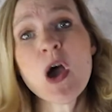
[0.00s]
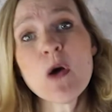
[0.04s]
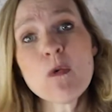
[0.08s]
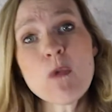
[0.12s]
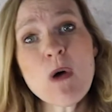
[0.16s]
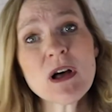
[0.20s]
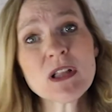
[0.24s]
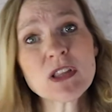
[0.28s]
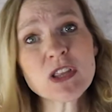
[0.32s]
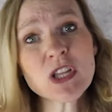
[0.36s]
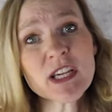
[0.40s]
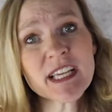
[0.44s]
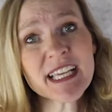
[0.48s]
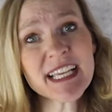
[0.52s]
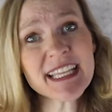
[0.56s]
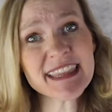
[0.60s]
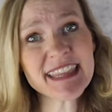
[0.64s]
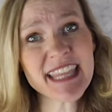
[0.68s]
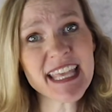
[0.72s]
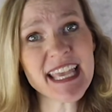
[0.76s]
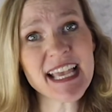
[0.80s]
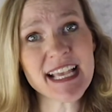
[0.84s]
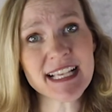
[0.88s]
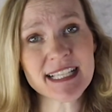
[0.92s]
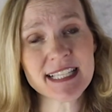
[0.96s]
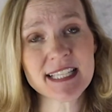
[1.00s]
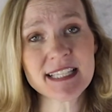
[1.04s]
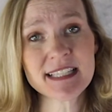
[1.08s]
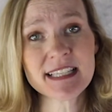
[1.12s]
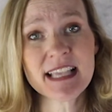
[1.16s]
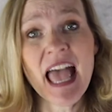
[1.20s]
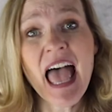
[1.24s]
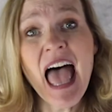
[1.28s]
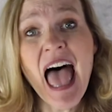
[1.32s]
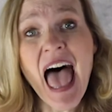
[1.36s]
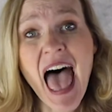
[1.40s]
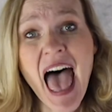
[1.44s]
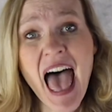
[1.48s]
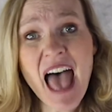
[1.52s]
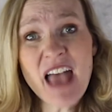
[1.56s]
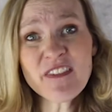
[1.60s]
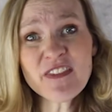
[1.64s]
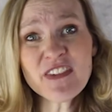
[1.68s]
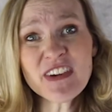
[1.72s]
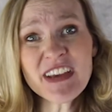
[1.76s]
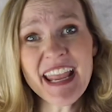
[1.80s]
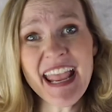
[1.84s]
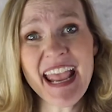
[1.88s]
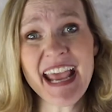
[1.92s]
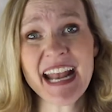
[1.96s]
Well, look at this.
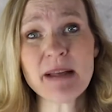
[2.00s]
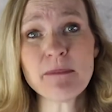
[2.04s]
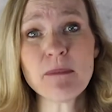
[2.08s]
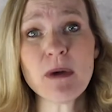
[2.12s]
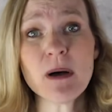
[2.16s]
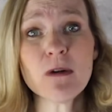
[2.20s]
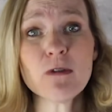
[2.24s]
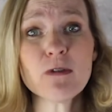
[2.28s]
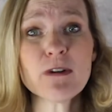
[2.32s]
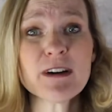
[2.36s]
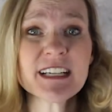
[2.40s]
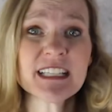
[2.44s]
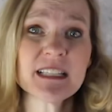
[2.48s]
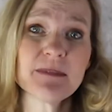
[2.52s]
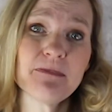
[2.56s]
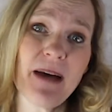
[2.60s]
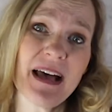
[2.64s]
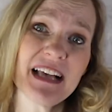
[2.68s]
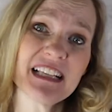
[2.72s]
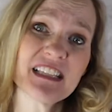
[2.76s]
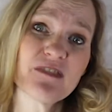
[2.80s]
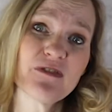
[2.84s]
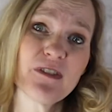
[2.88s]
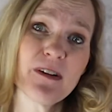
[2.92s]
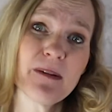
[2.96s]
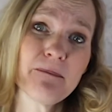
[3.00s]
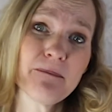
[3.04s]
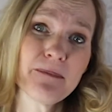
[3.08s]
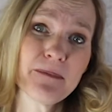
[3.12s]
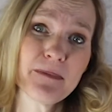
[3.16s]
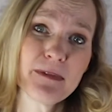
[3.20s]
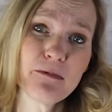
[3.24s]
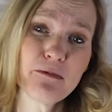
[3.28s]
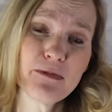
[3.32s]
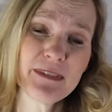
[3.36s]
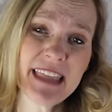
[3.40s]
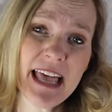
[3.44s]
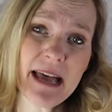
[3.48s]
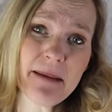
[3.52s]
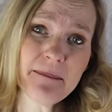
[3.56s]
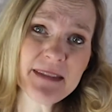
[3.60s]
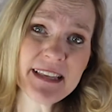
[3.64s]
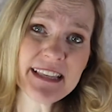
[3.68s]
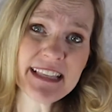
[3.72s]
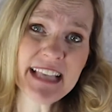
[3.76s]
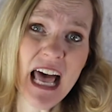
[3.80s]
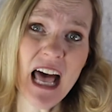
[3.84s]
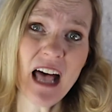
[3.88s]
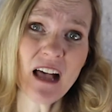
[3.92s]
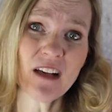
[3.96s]
Every animal works best from
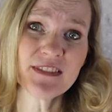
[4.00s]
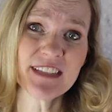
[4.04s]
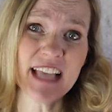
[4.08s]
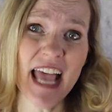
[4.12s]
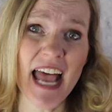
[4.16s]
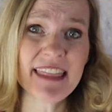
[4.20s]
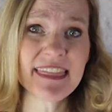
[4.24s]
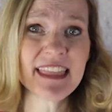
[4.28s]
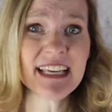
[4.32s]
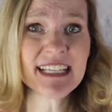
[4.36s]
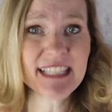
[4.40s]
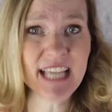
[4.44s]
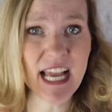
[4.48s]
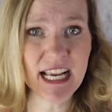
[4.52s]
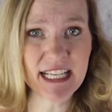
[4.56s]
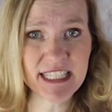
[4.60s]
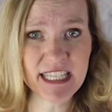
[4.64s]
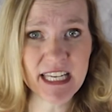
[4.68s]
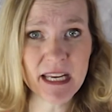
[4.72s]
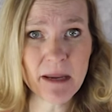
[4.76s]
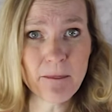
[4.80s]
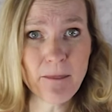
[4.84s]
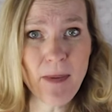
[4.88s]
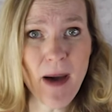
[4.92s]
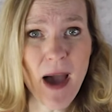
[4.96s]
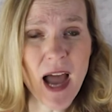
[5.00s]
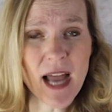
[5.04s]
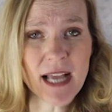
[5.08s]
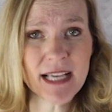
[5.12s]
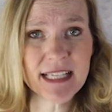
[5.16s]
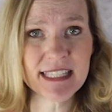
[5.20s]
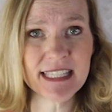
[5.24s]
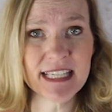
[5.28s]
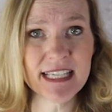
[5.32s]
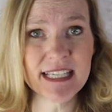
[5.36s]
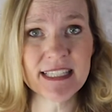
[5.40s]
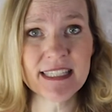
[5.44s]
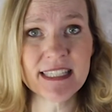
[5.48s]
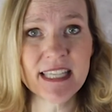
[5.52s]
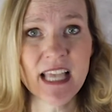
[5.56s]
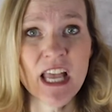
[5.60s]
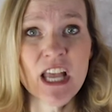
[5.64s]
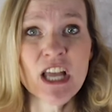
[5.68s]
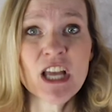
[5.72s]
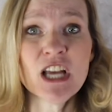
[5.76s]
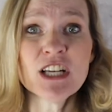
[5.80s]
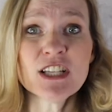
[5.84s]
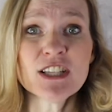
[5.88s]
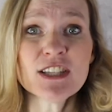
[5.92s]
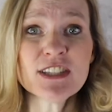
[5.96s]
themselves and the touching boxes.
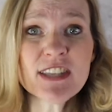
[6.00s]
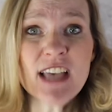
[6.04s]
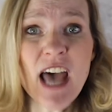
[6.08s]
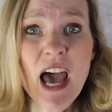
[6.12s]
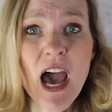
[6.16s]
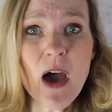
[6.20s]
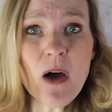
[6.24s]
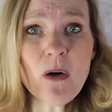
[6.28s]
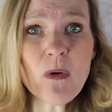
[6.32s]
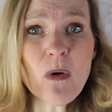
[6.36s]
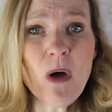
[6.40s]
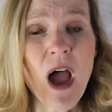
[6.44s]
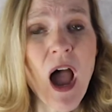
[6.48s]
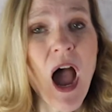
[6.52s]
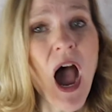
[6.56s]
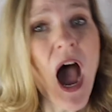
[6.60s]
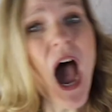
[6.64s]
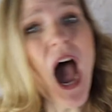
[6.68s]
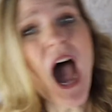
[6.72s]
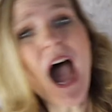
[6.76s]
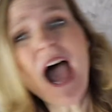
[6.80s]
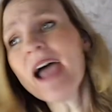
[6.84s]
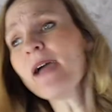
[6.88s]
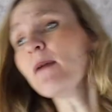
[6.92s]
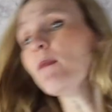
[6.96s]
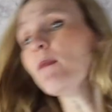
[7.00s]
So, I